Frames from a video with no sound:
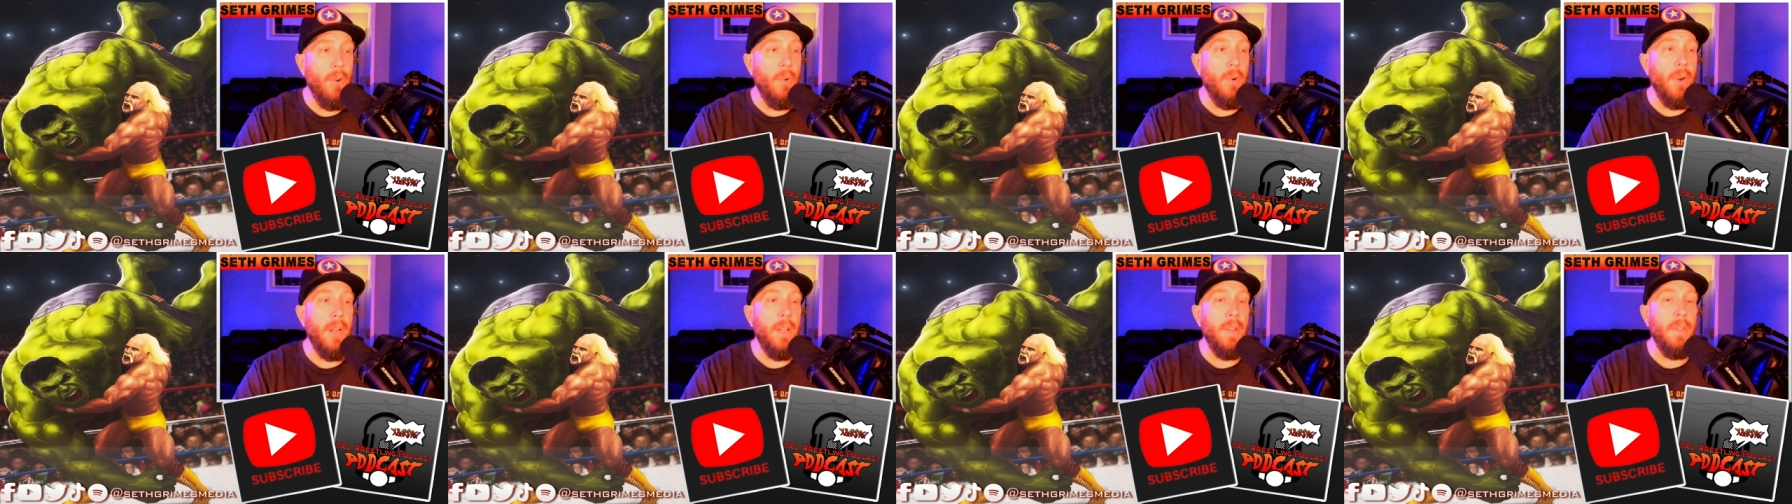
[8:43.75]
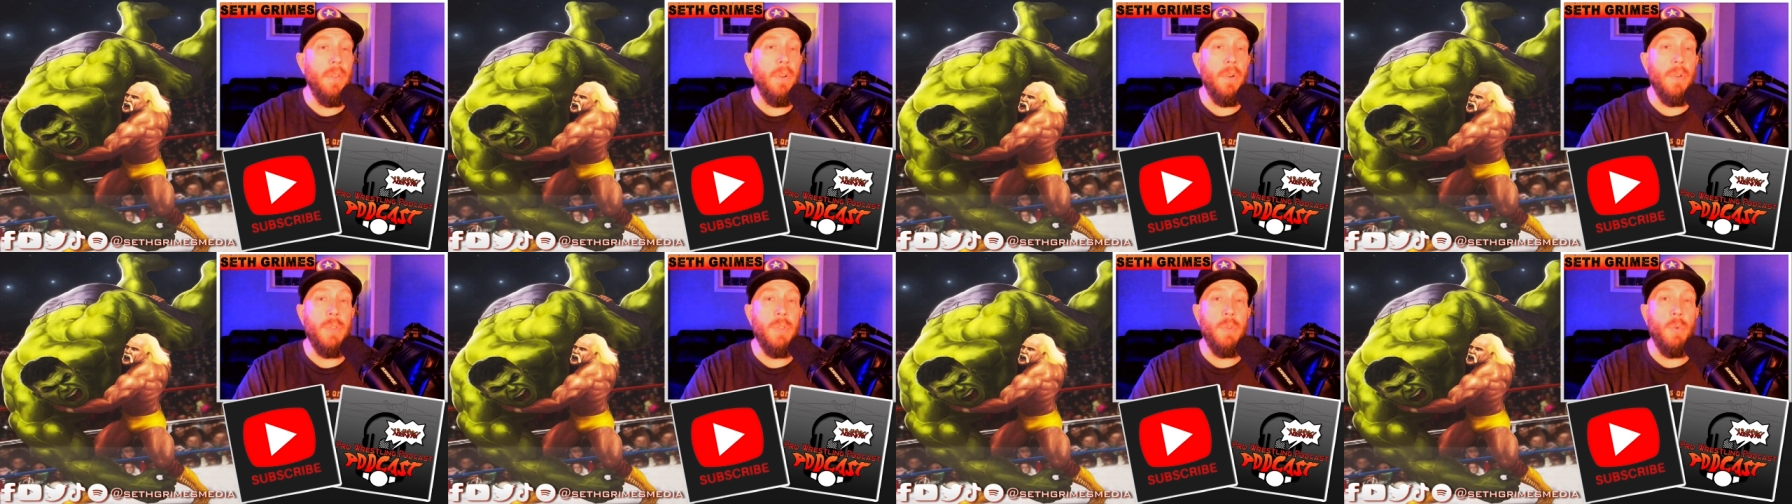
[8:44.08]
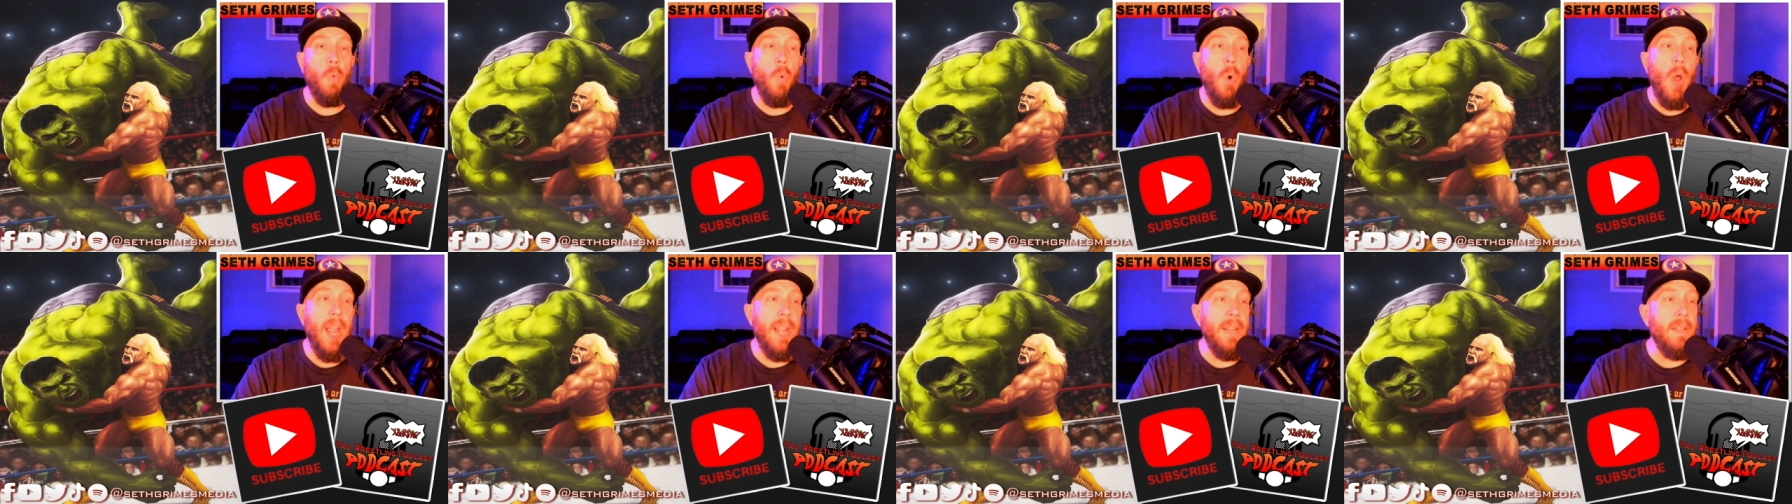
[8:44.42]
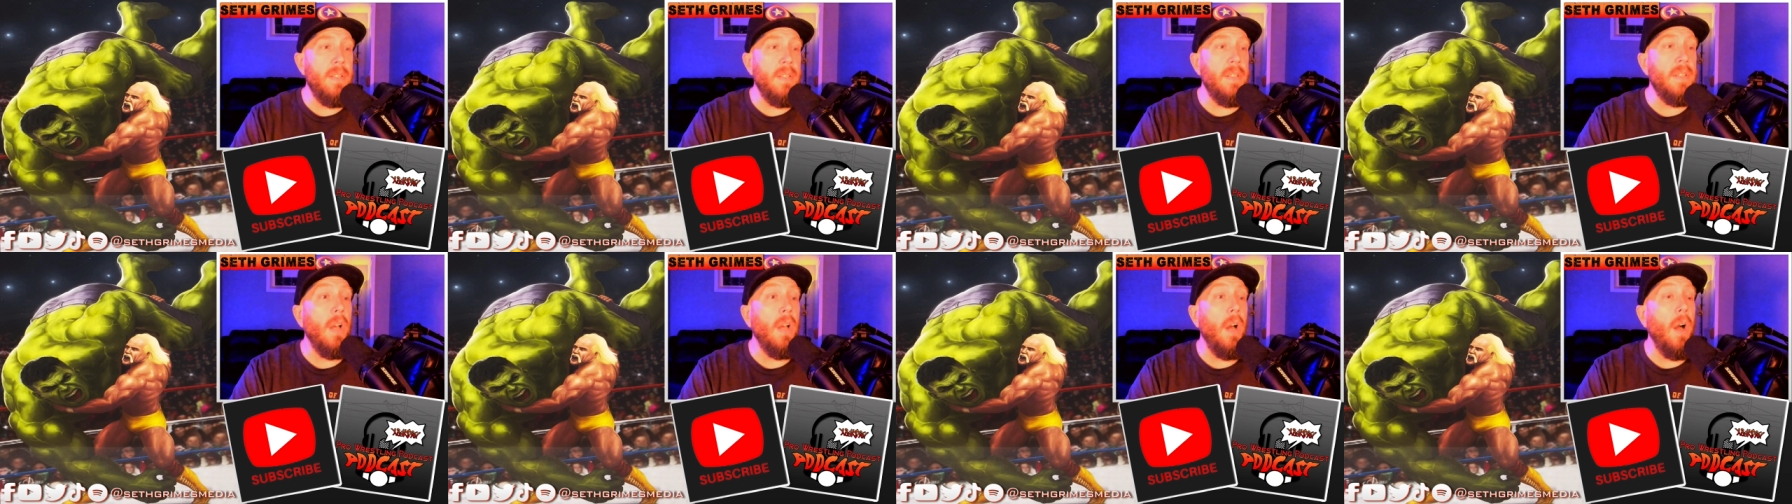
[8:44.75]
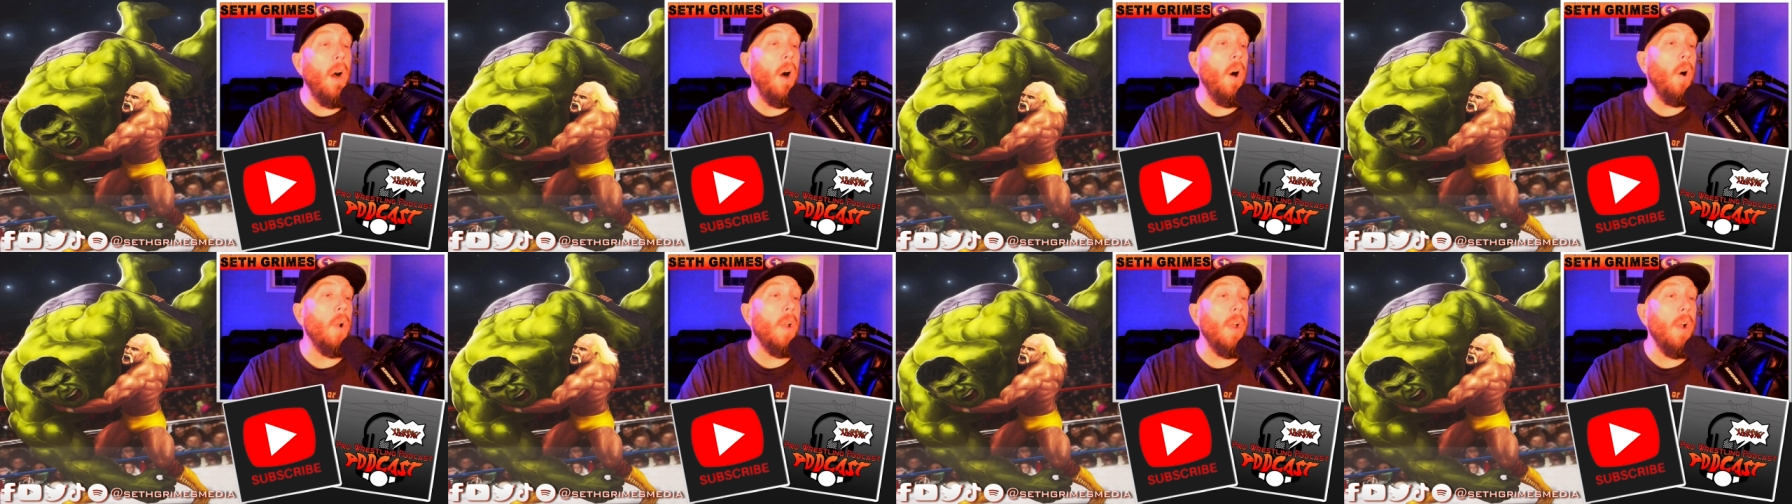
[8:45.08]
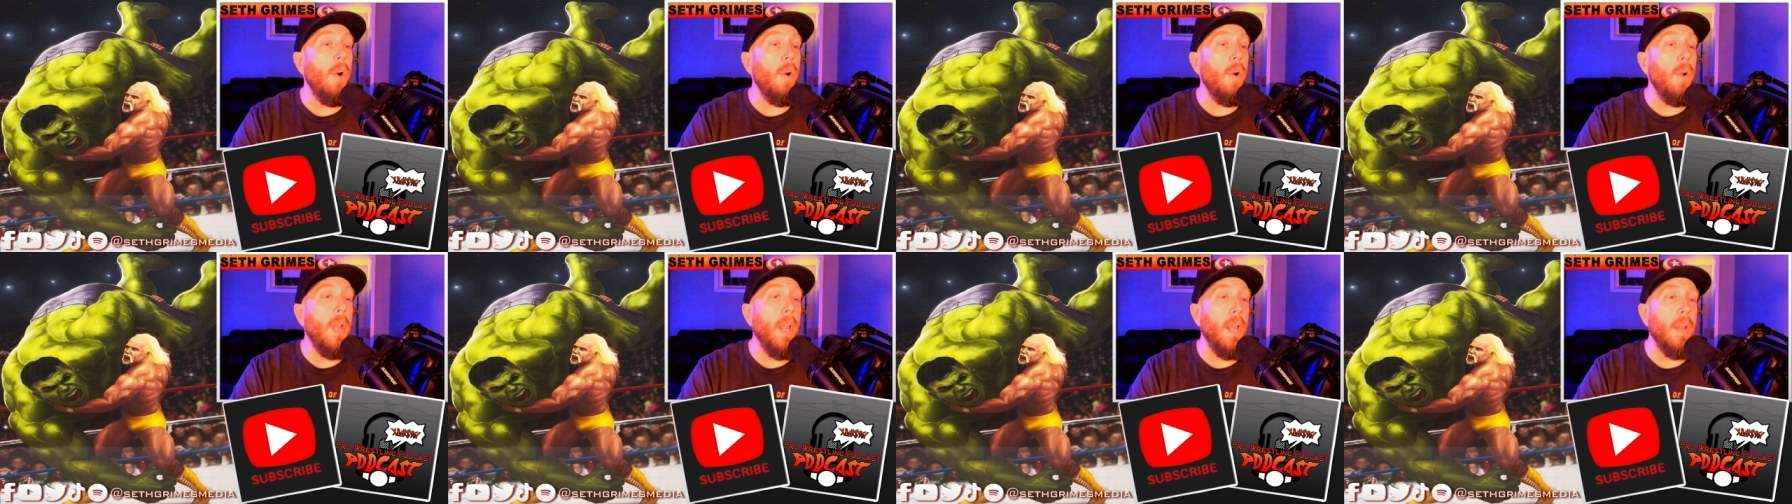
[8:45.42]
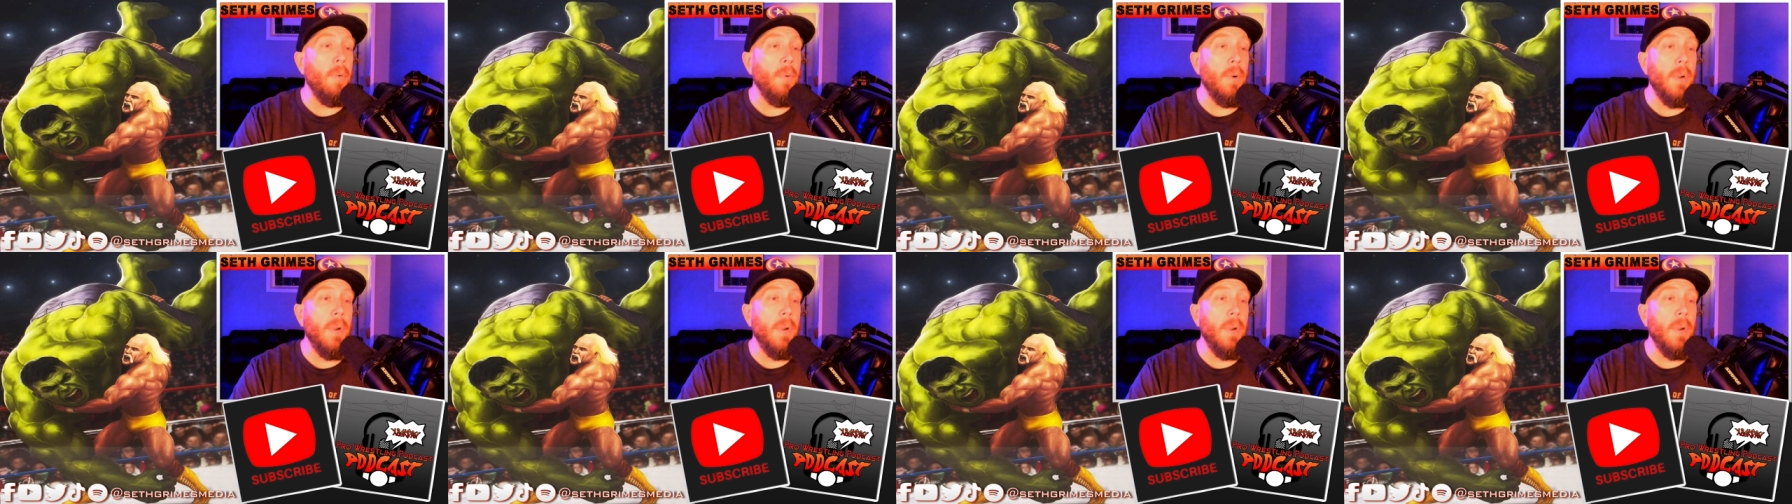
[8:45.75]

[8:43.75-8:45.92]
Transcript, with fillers: rid of those rights to Hulk Hogan.